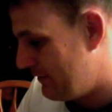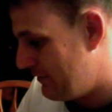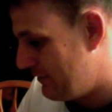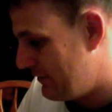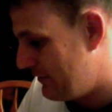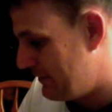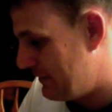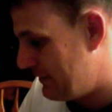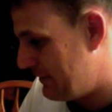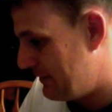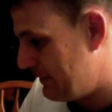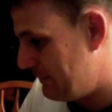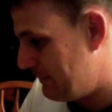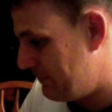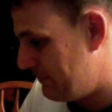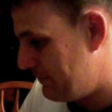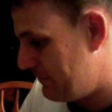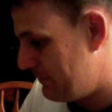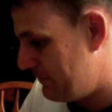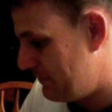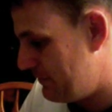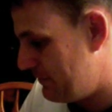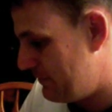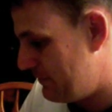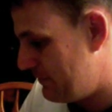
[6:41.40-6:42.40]

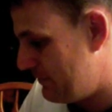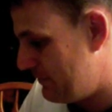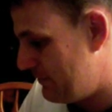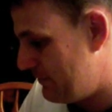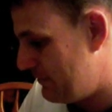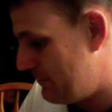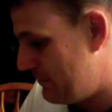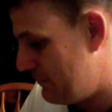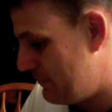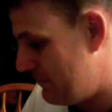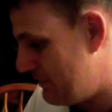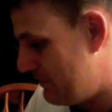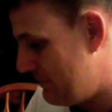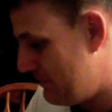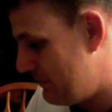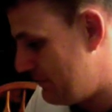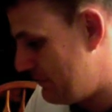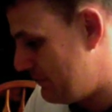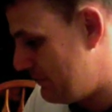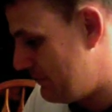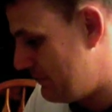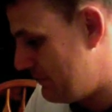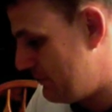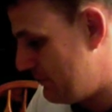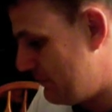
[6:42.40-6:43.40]

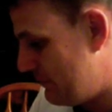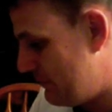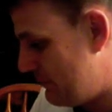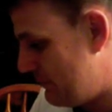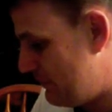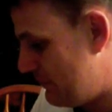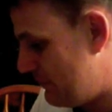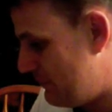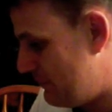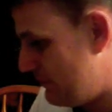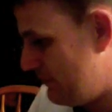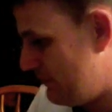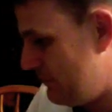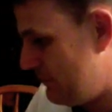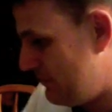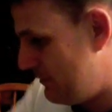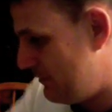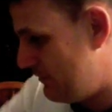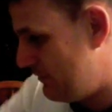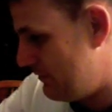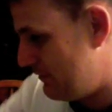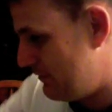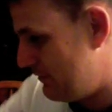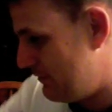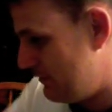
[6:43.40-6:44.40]

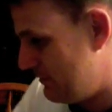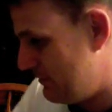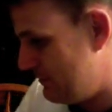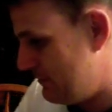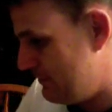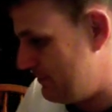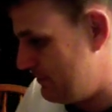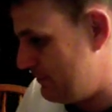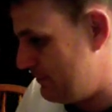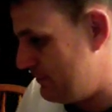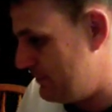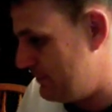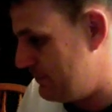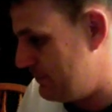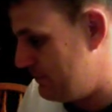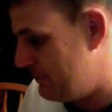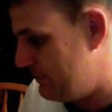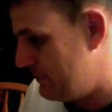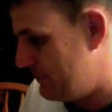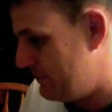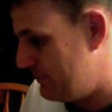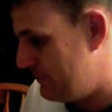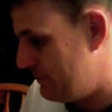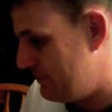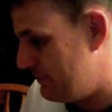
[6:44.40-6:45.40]

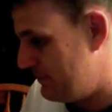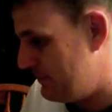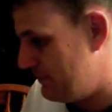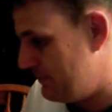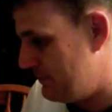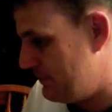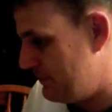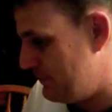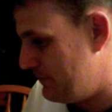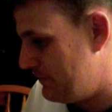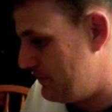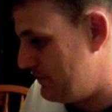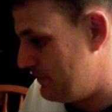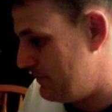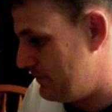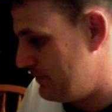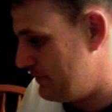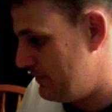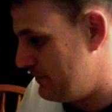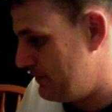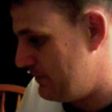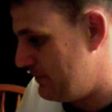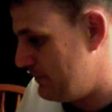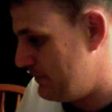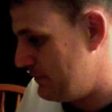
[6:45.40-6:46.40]

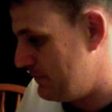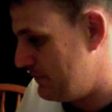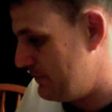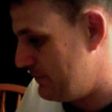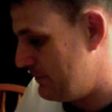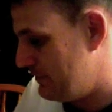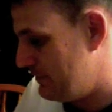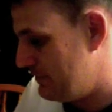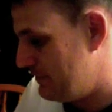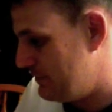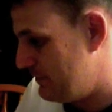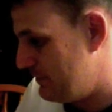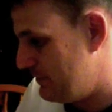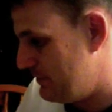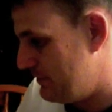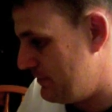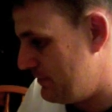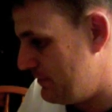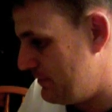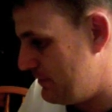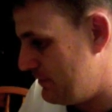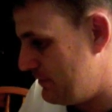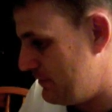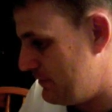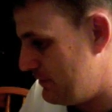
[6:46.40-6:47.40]

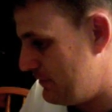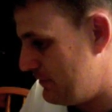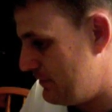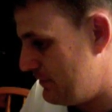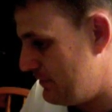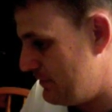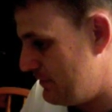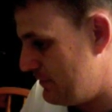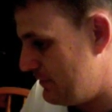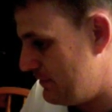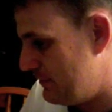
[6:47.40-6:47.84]
(no one is talking)